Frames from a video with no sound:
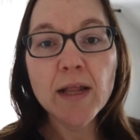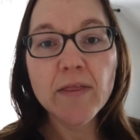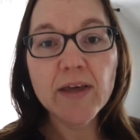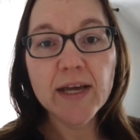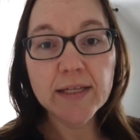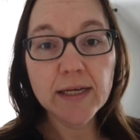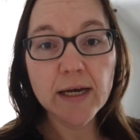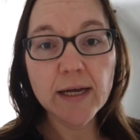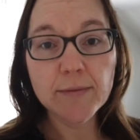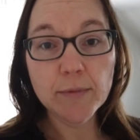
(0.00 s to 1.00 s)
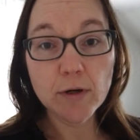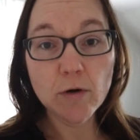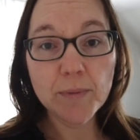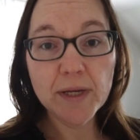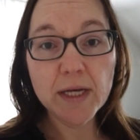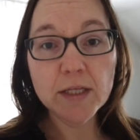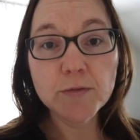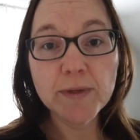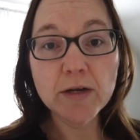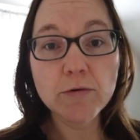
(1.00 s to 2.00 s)
Then I'm hoping
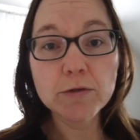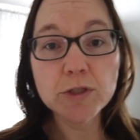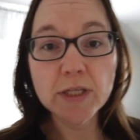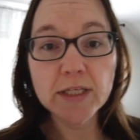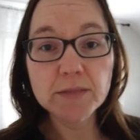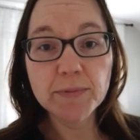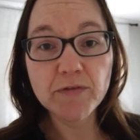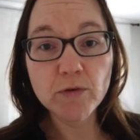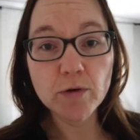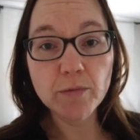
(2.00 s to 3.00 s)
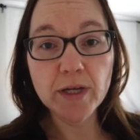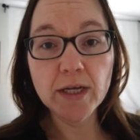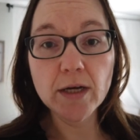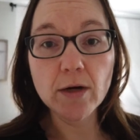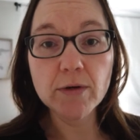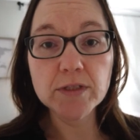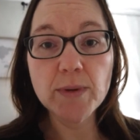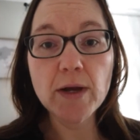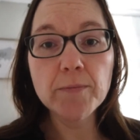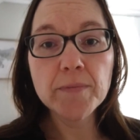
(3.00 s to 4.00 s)
to make a grocery list before we go as
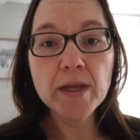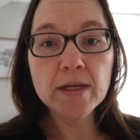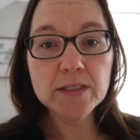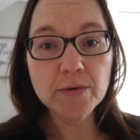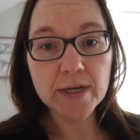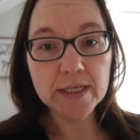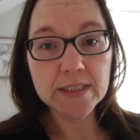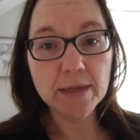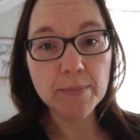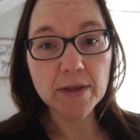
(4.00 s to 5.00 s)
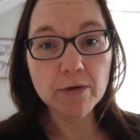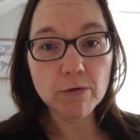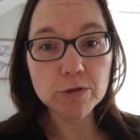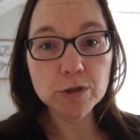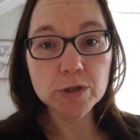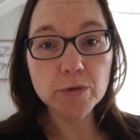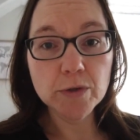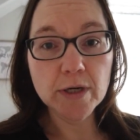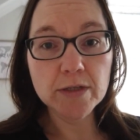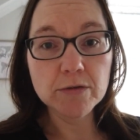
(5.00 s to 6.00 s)
well, so I can stop by the grocery
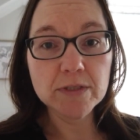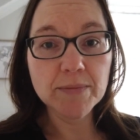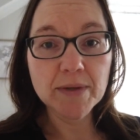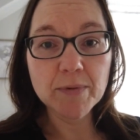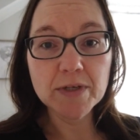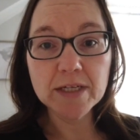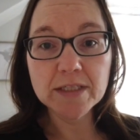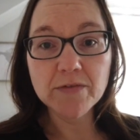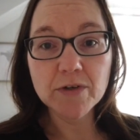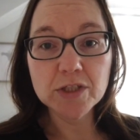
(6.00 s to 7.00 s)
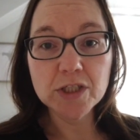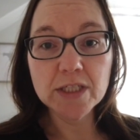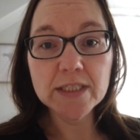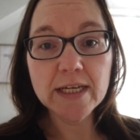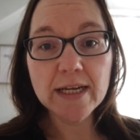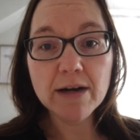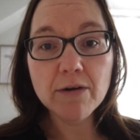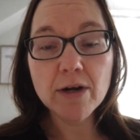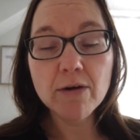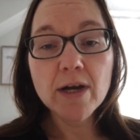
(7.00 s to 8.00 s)
store and do something productive when she is at
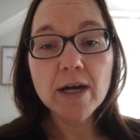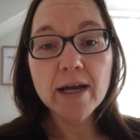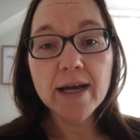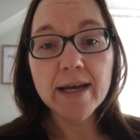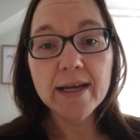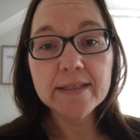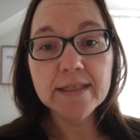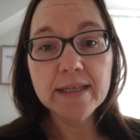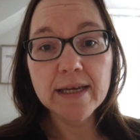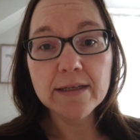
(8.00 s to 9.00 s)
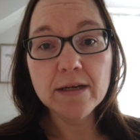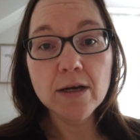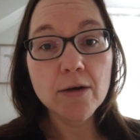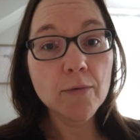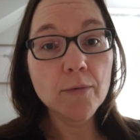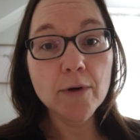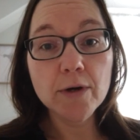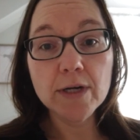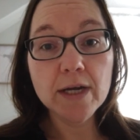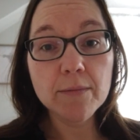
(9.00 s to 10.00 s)
Acro. And then we're
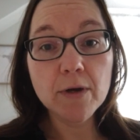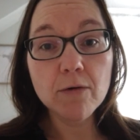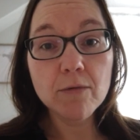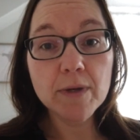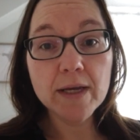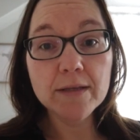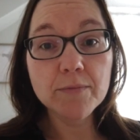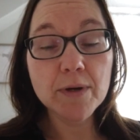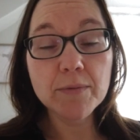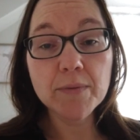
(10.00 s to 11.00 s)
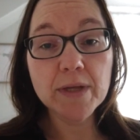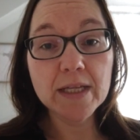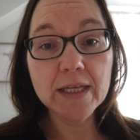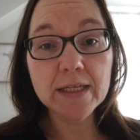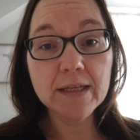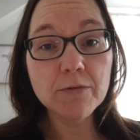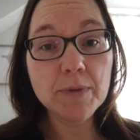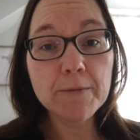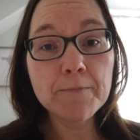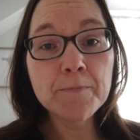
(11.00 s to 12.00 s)
gonna come home and probably clean a little
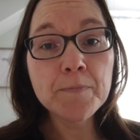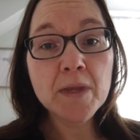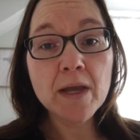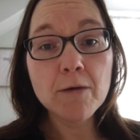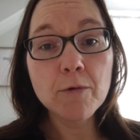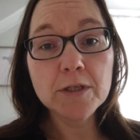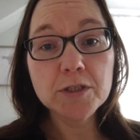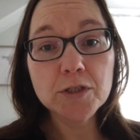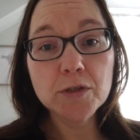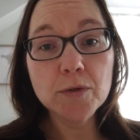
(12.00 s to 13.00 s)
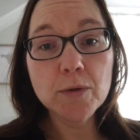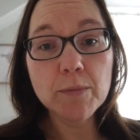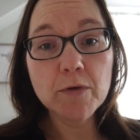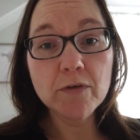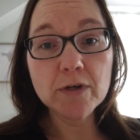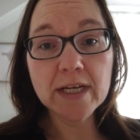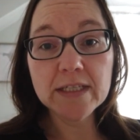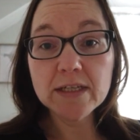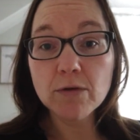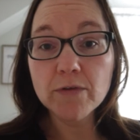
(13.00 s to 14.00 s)
bit. I want to move her
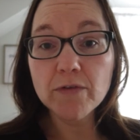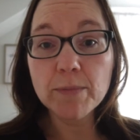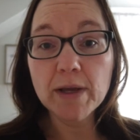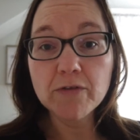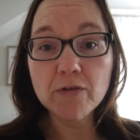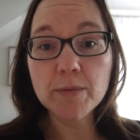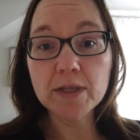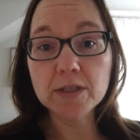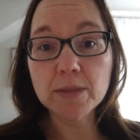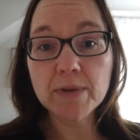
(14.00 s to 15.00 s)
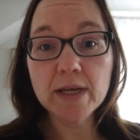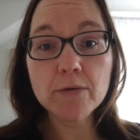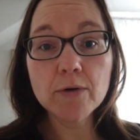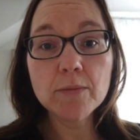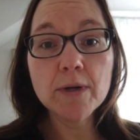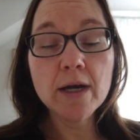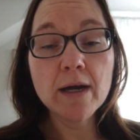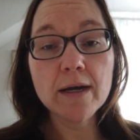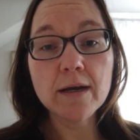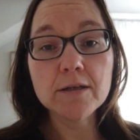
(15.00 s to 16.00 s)
desk out of her bedroom into the playroom.
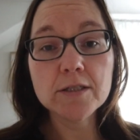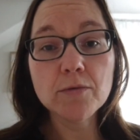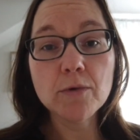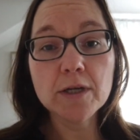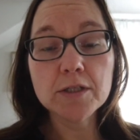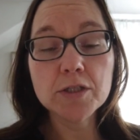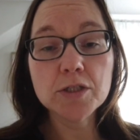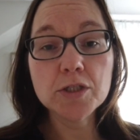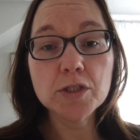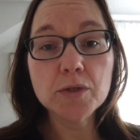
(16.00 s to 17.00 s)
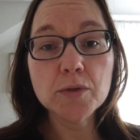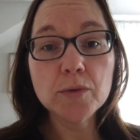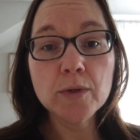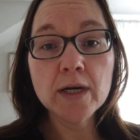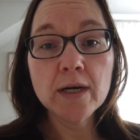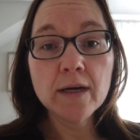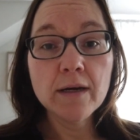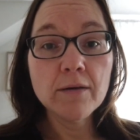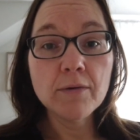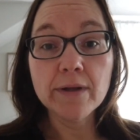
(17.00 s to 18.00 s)
I also want to,
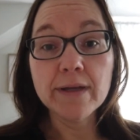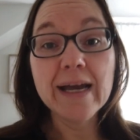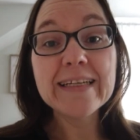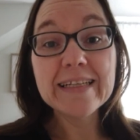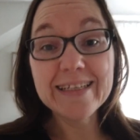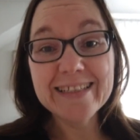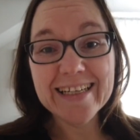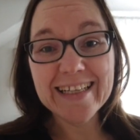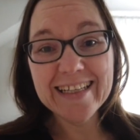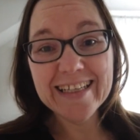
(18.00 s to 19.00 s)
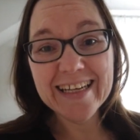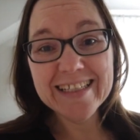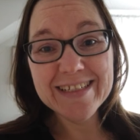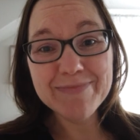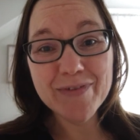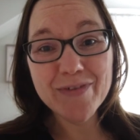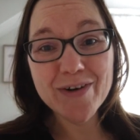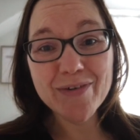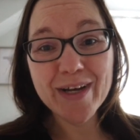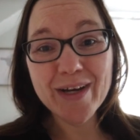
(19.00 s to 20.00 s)
well, I need to clean the kitchen
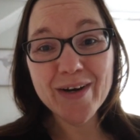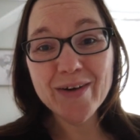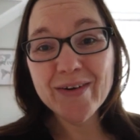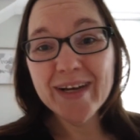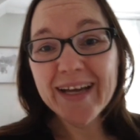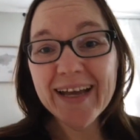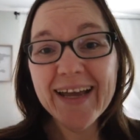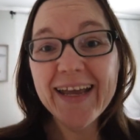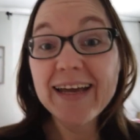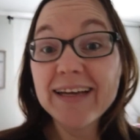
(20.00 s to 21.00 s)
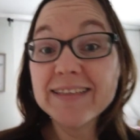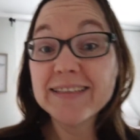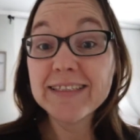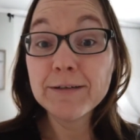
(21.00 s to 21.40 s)
before we go. And